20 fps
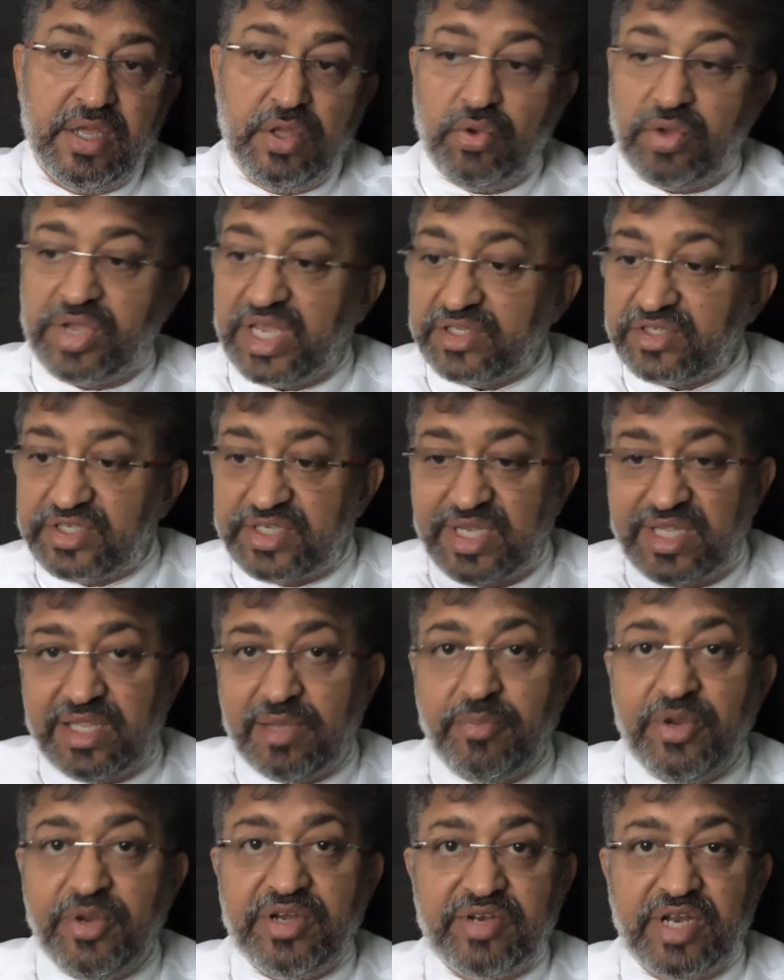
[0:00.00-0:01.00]
You can see
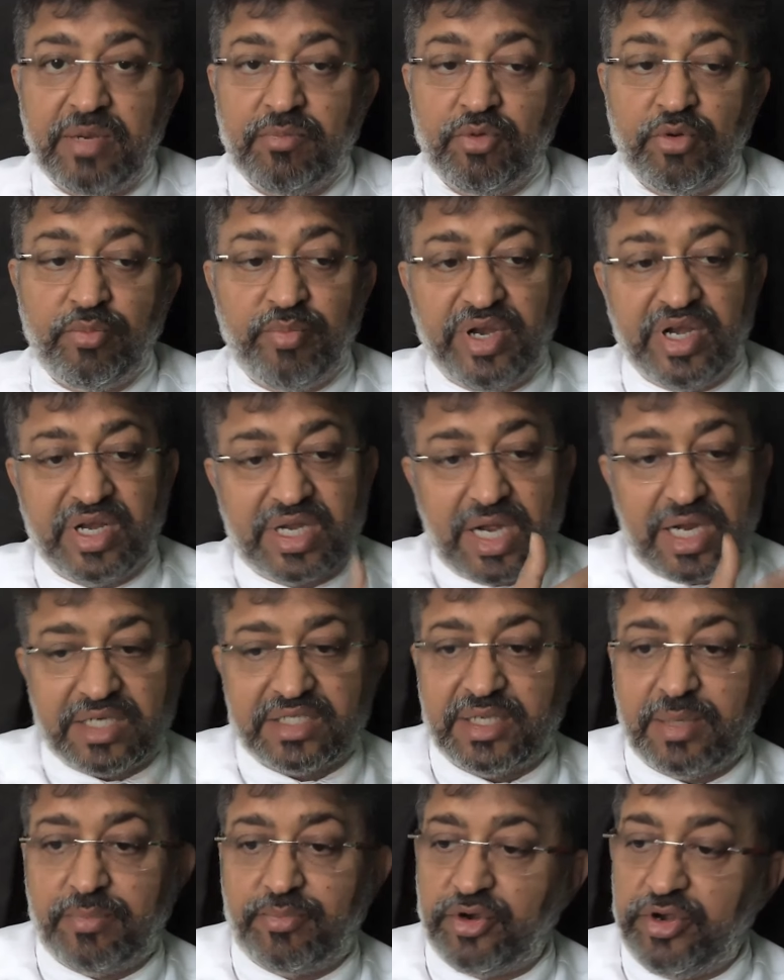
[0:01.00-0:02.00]
the material movement.
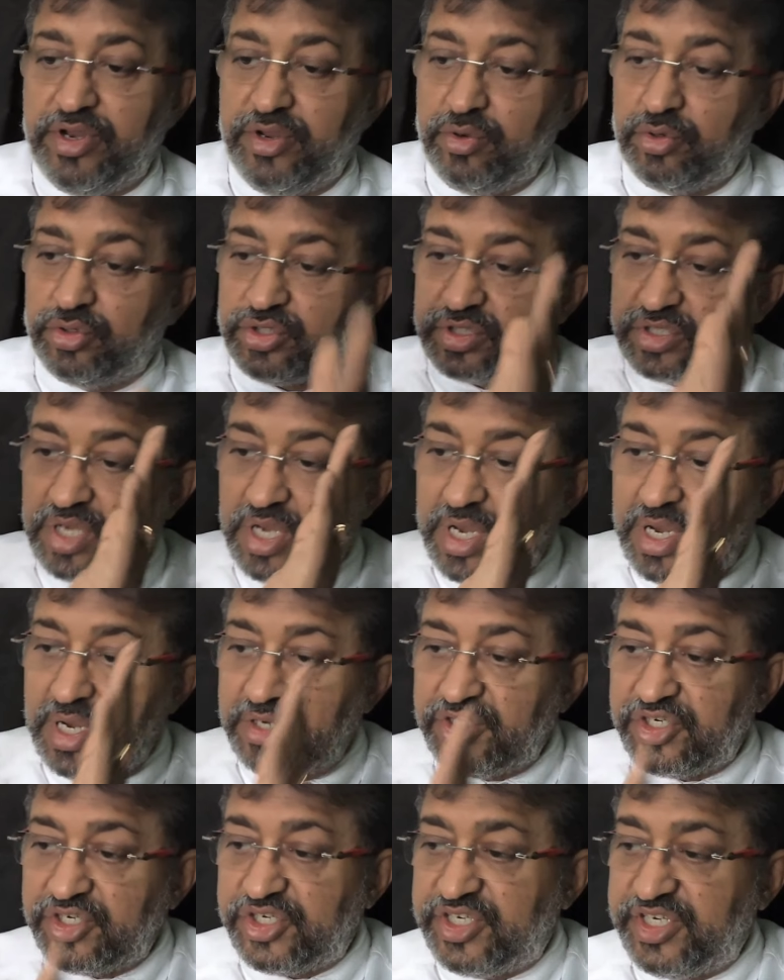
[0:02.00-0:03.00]
Cars are produced,
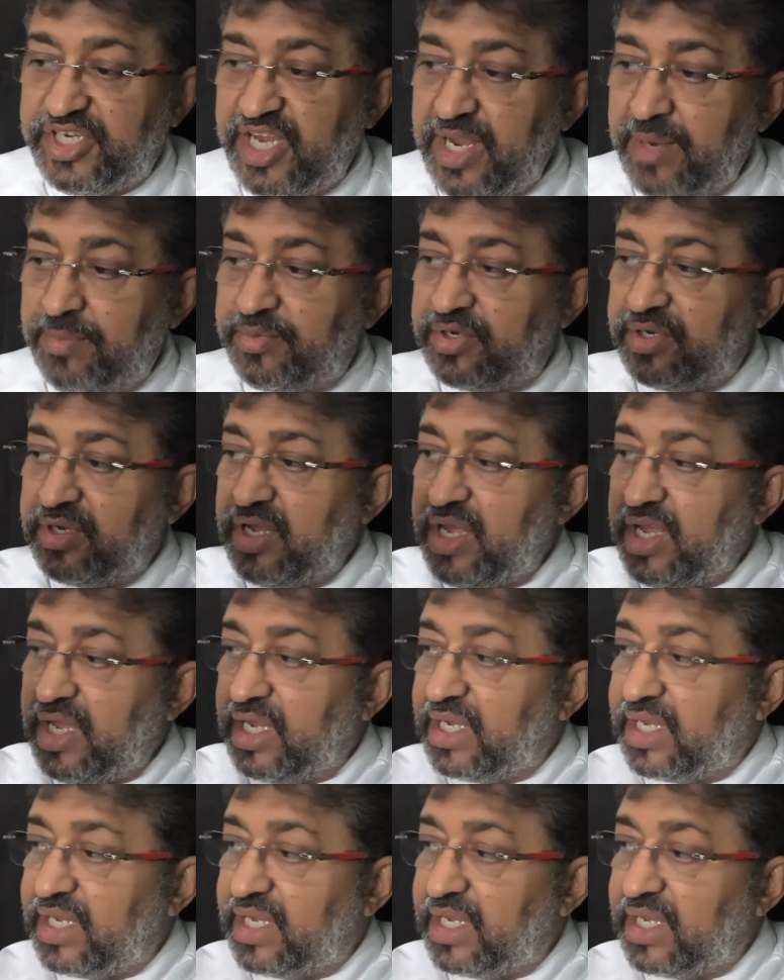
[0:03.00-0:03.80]
shipped,